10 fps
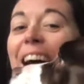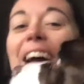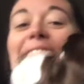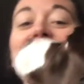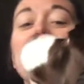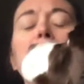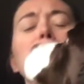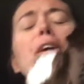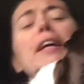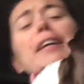Hi,
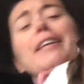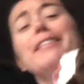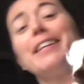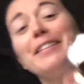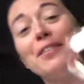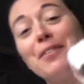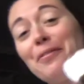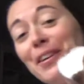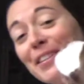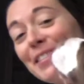sixth graders. It's the
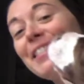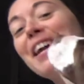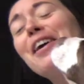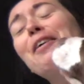first day